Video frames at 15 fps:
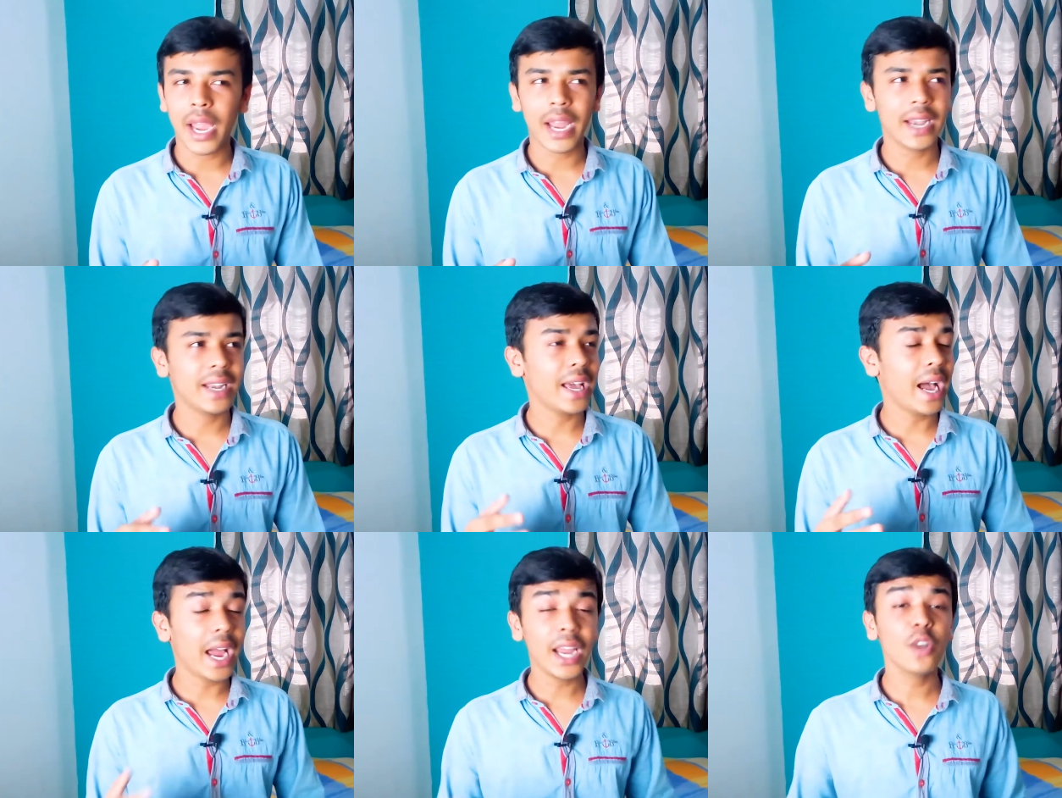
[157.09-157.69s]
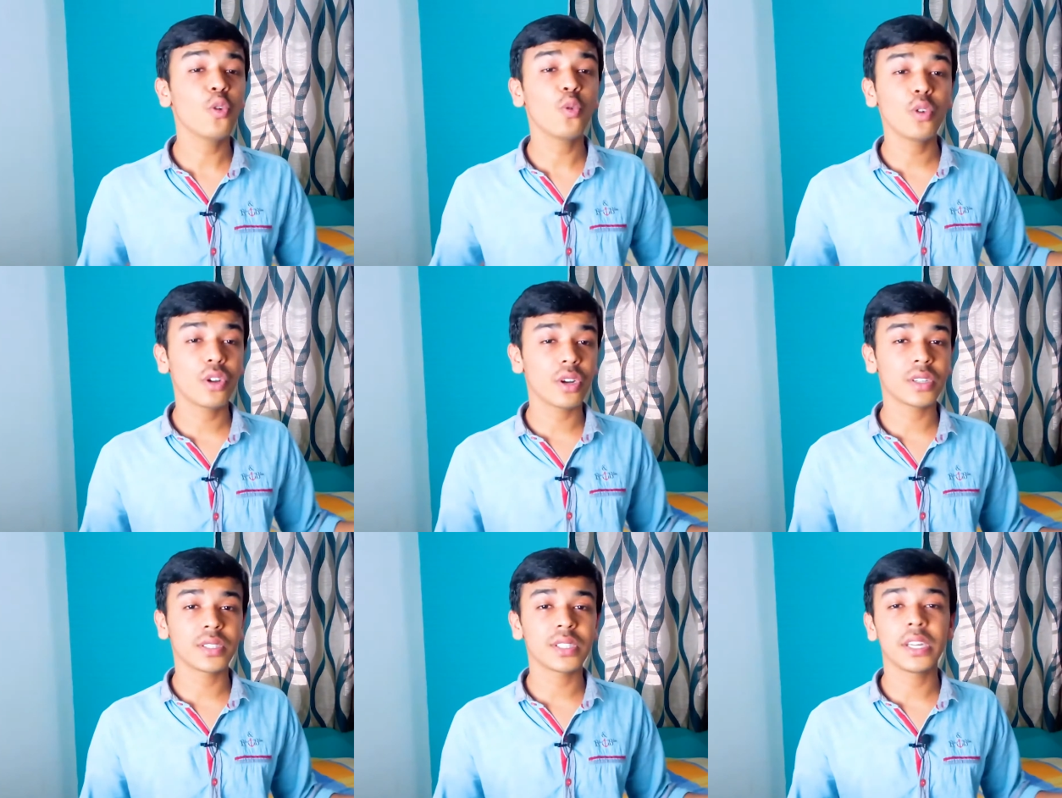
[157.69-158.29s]
and I
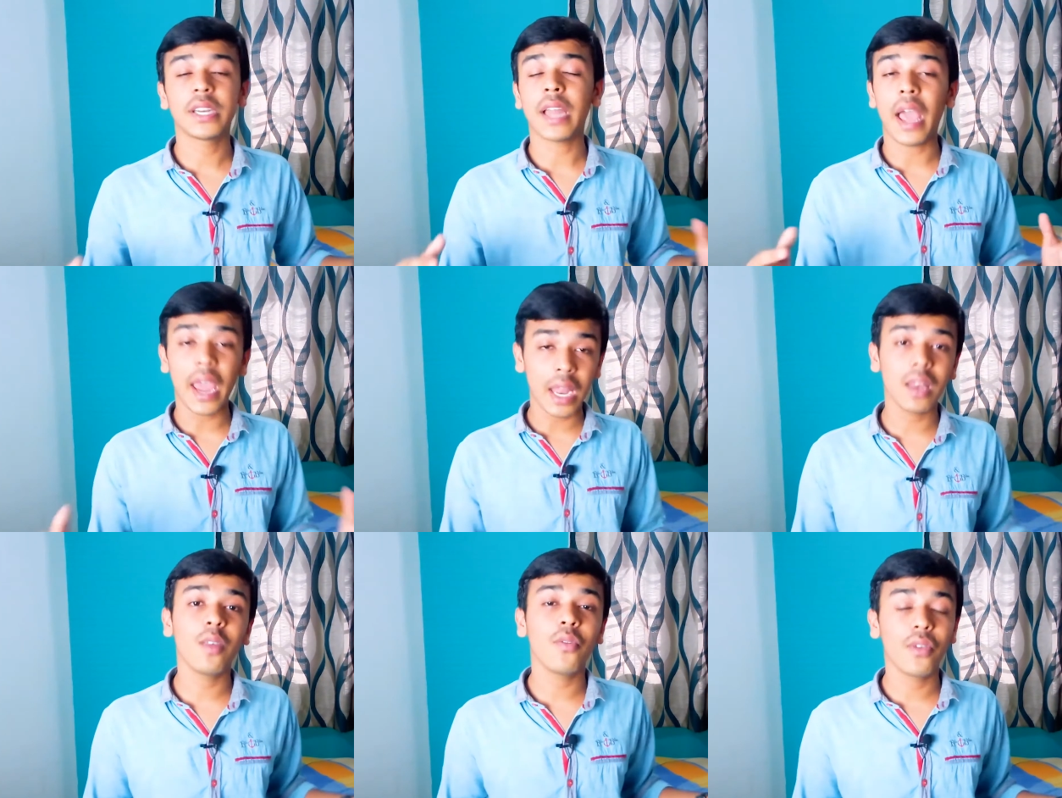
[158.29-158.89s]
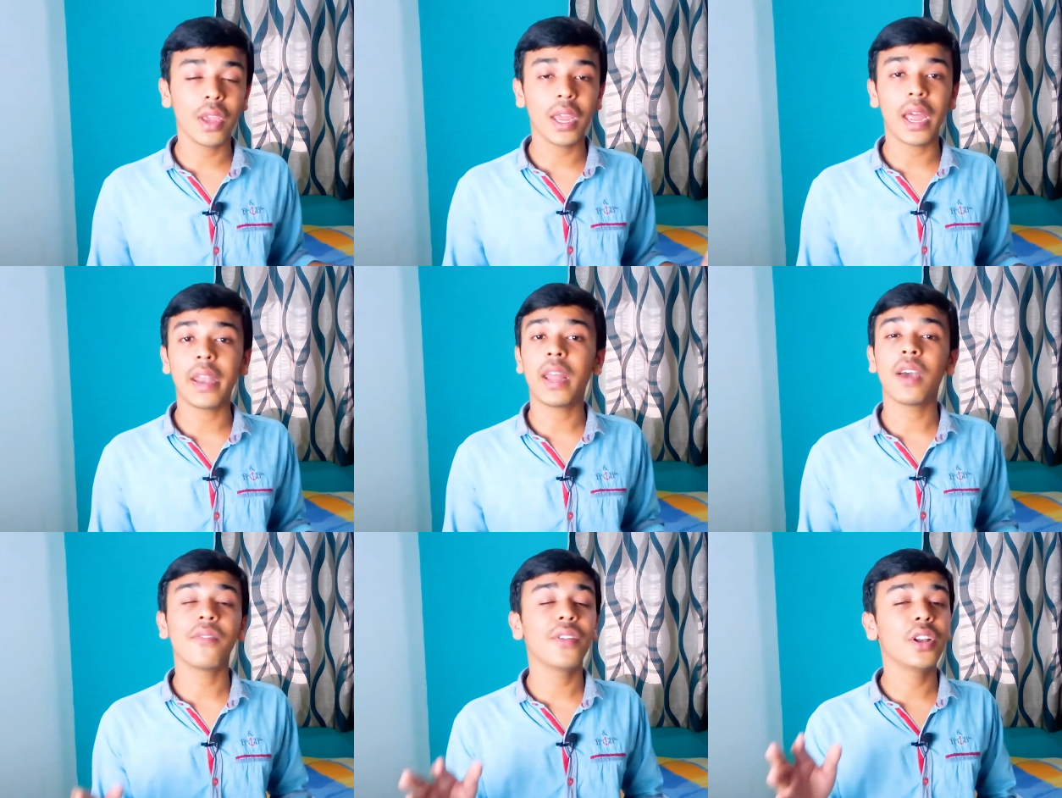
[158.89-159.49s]
don't trust it anyway,
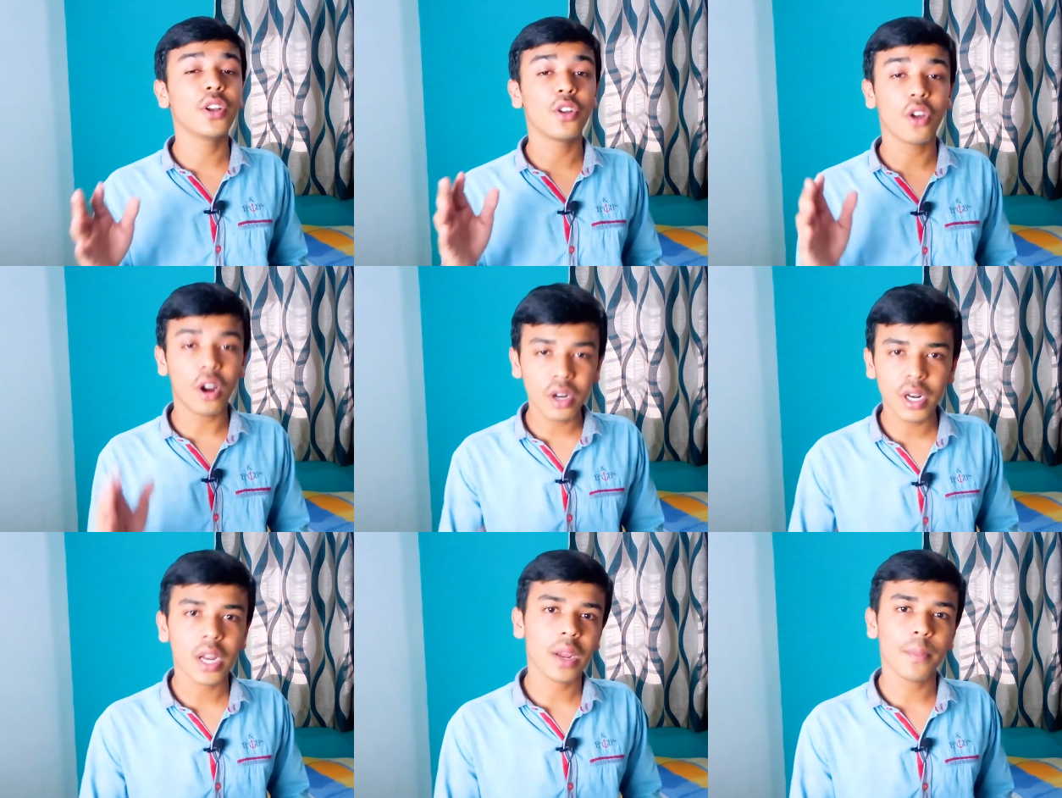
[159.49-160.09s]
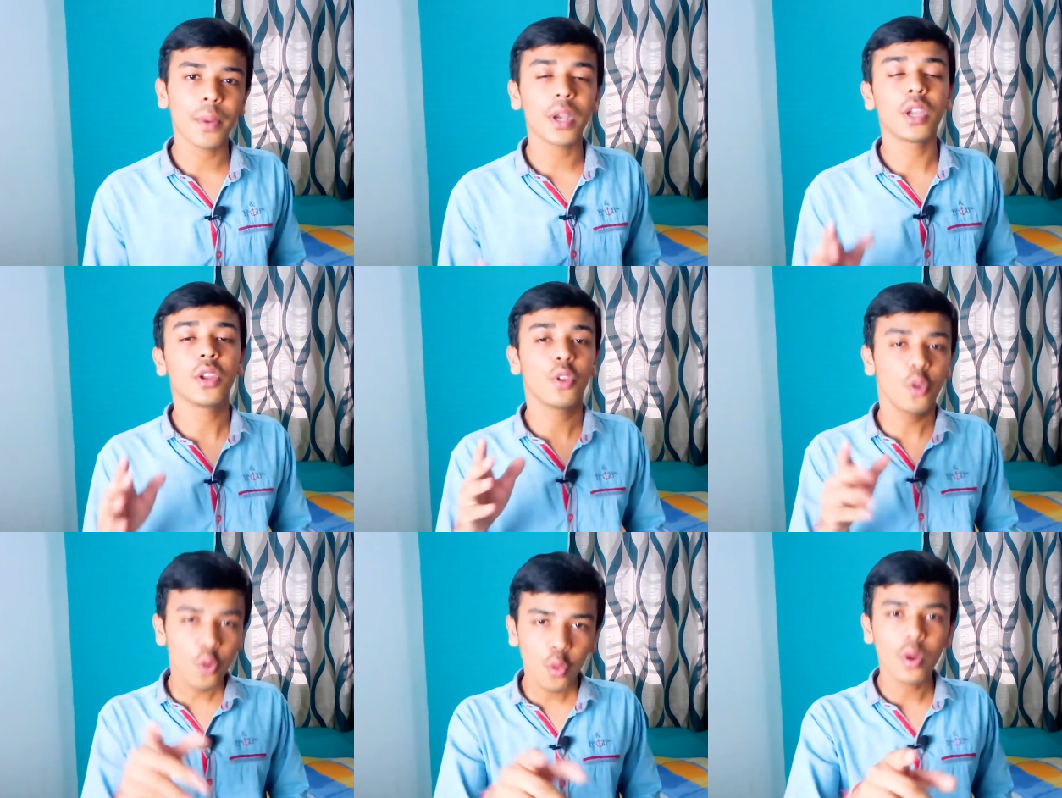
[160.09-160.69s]
and I will not
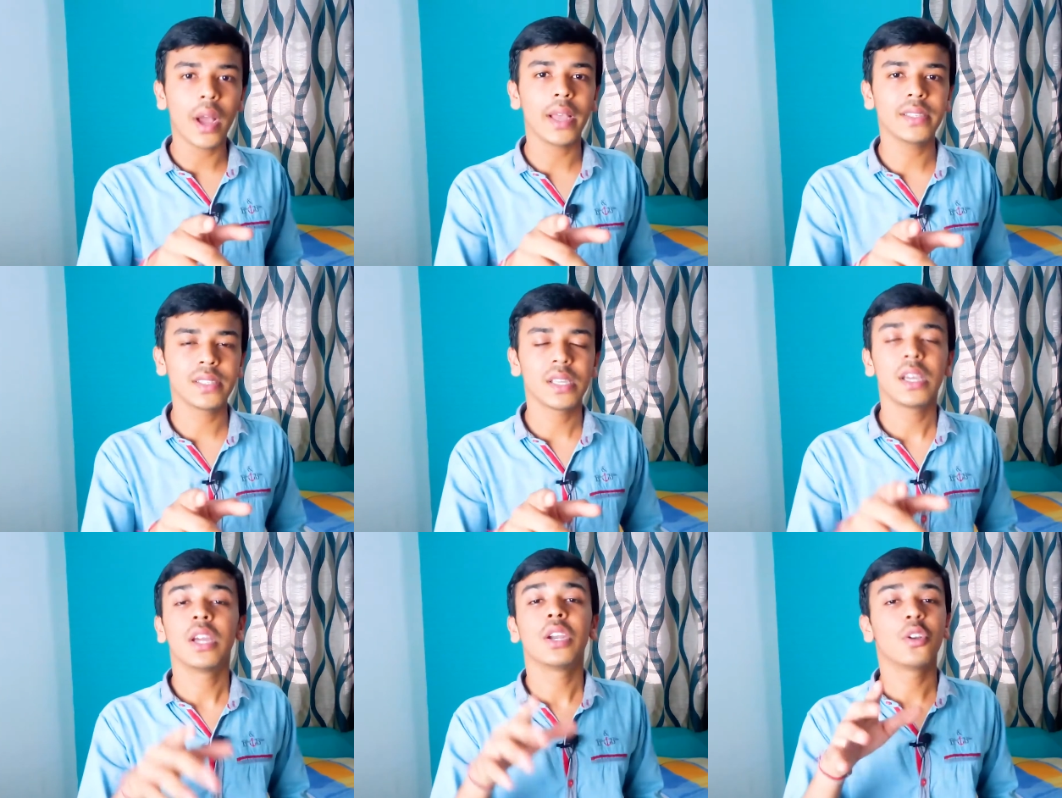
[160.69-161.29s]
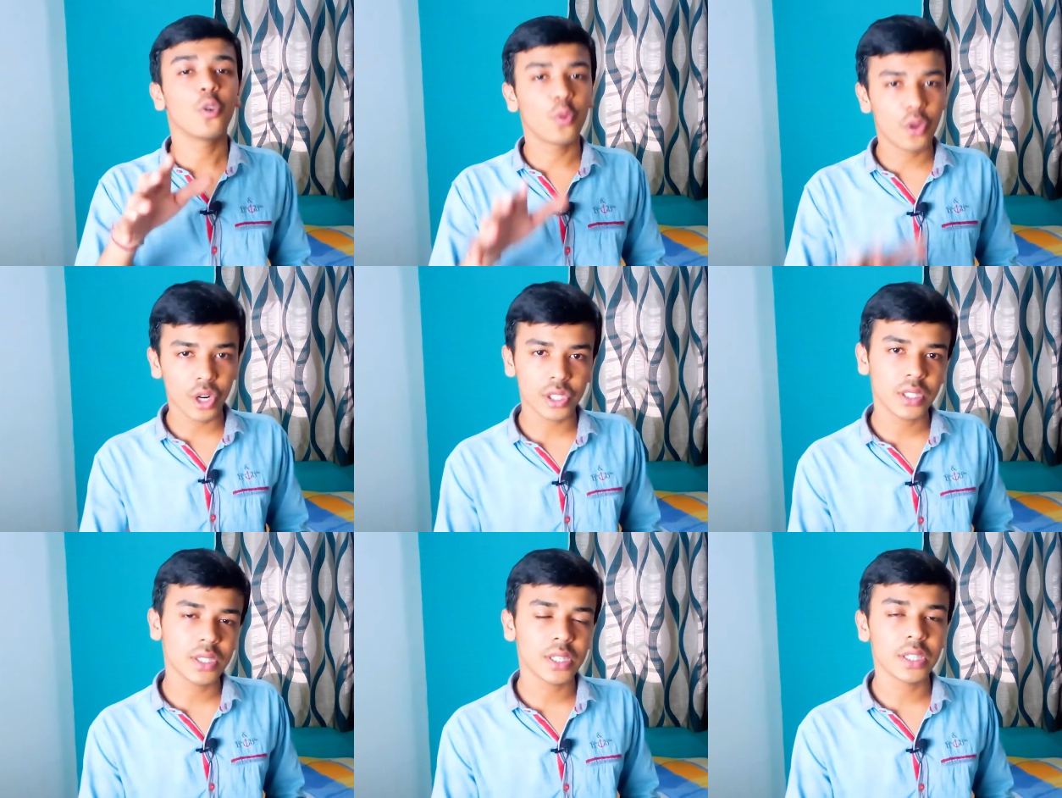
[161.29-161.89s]
recommend you guys to
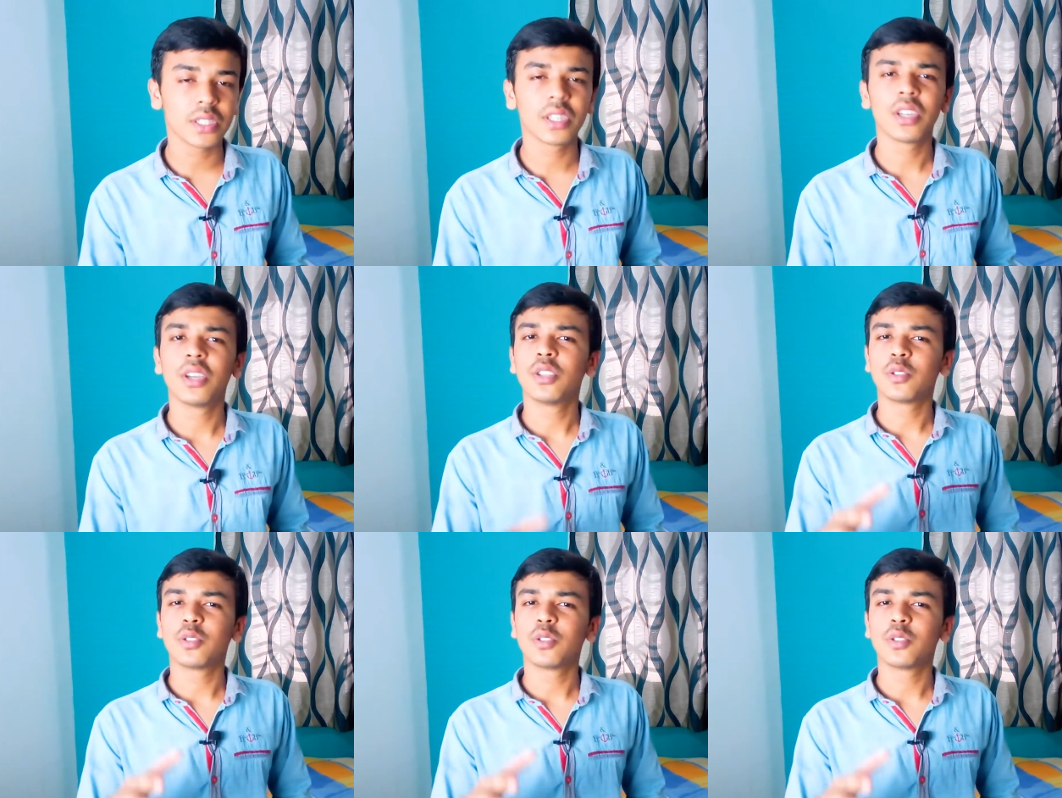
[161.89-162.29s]
trust it.